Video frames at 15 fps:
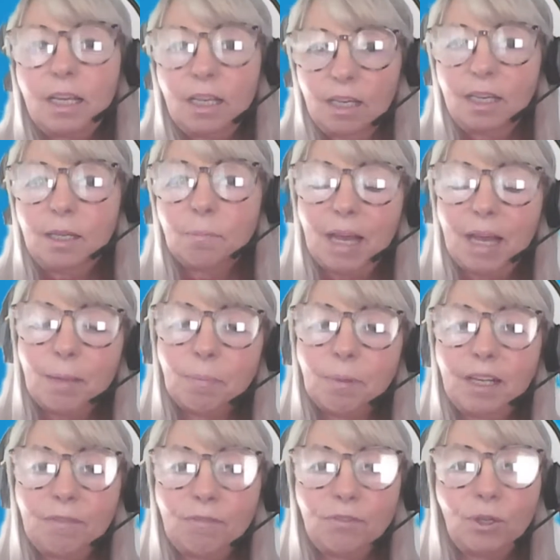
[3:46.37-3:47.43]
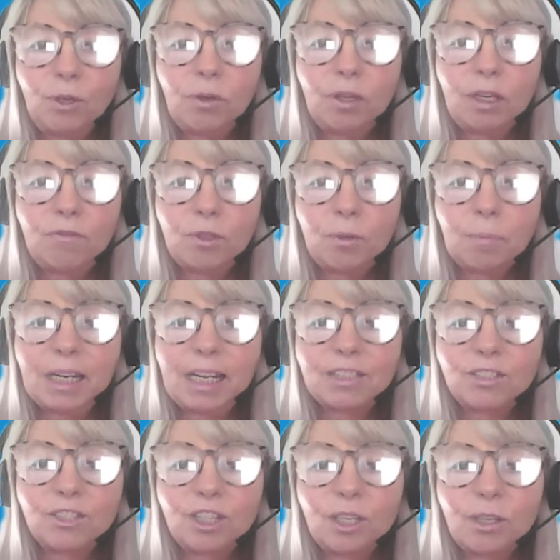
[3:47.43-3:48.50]
in paper if you
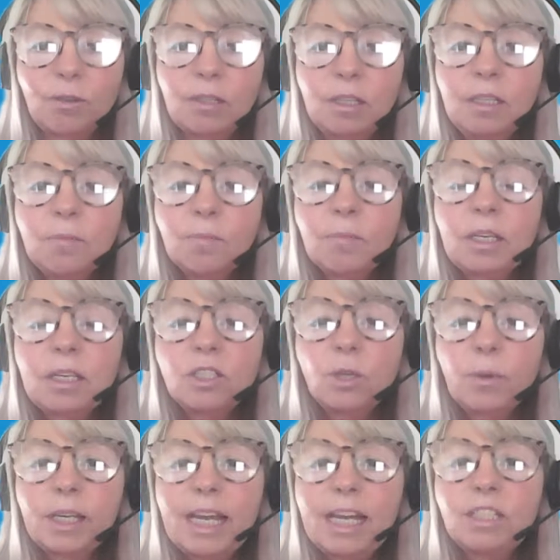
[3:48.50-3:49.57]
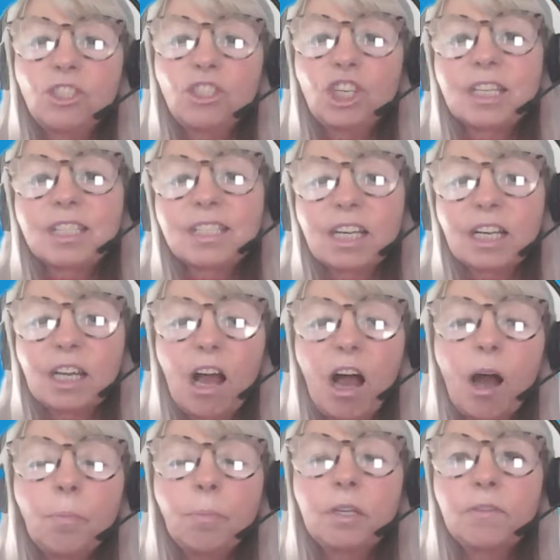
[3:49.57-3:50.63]
plan to. So again, just a
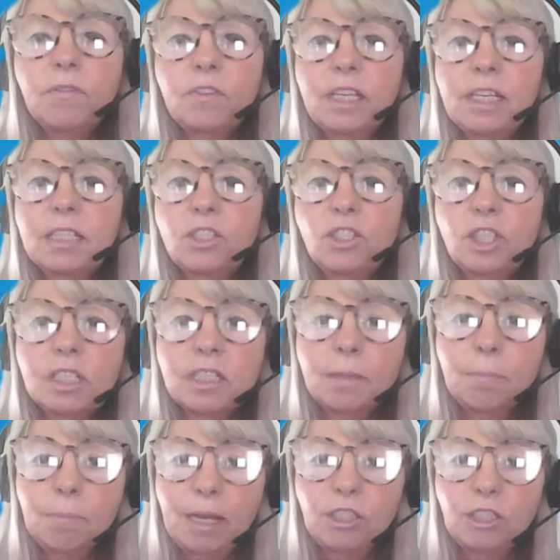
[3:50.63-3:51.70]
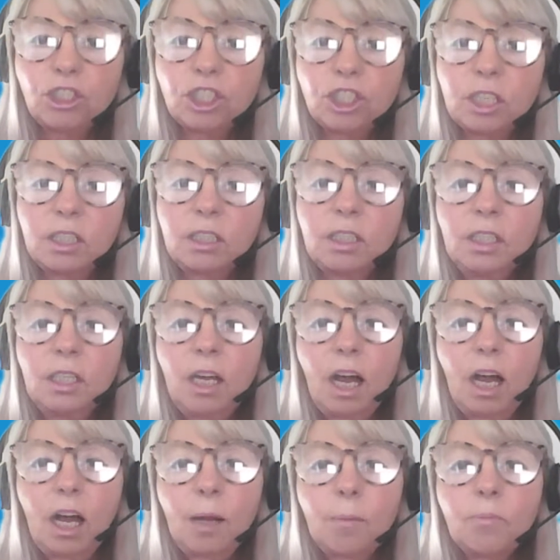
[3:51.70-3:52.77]
couple of things just to mention.
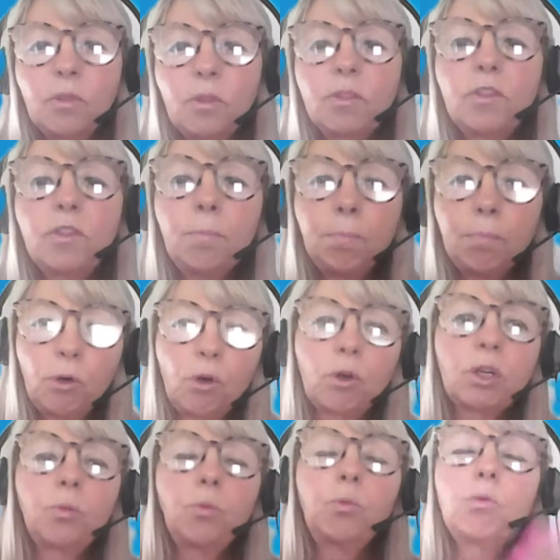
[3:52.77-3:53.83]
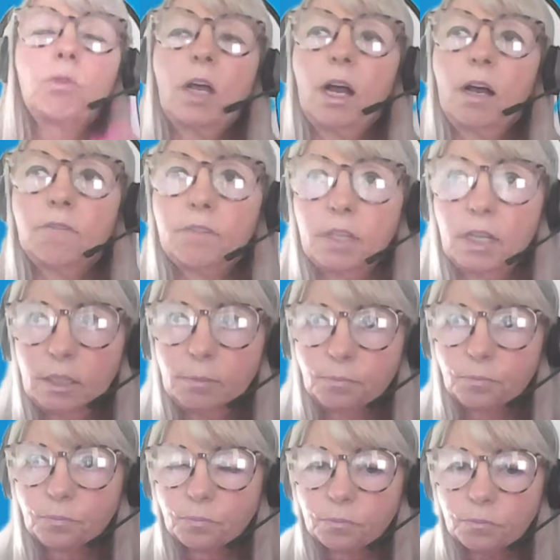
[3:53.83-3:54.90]
The book will cover
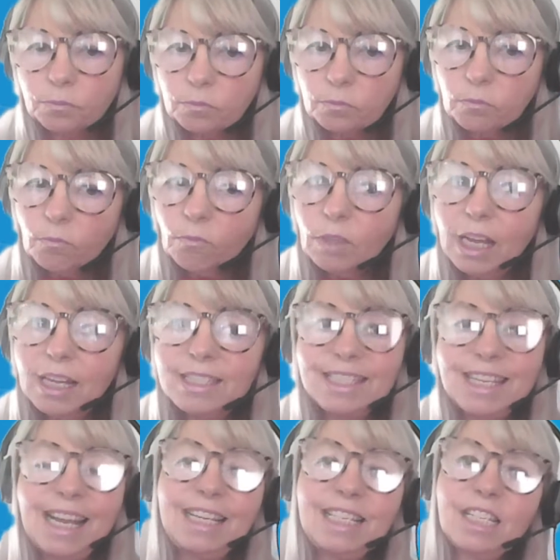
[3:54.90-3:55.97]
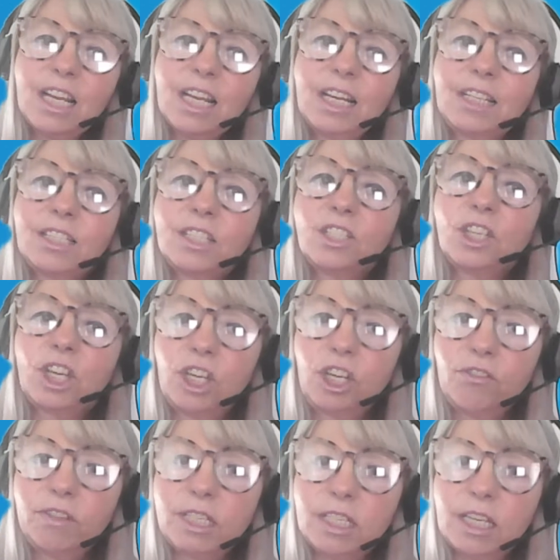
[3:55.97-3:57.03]
data and
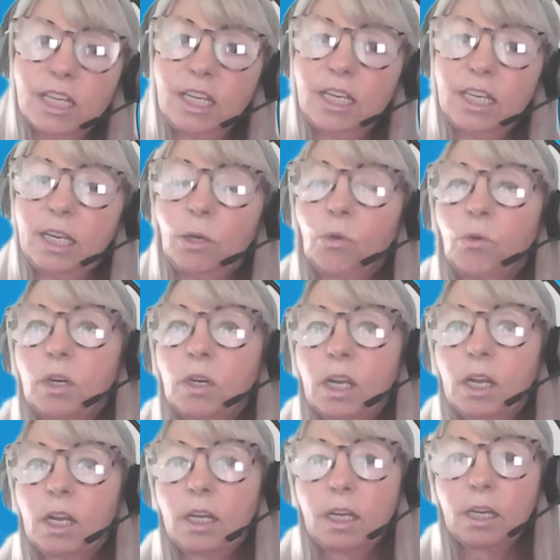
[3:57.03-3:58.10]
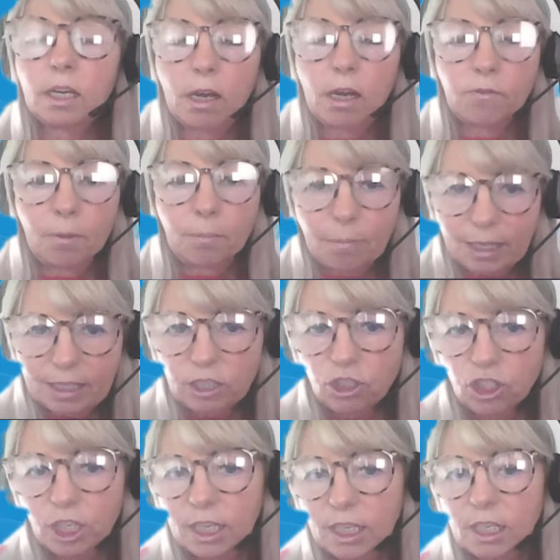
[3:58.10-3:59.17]
security. It will cover
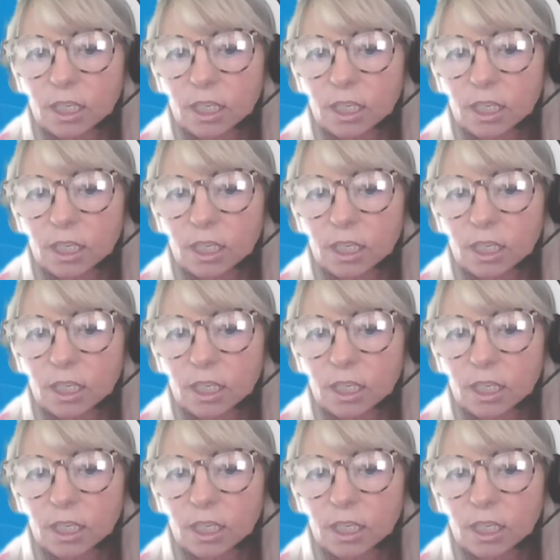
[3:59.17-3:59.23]
managing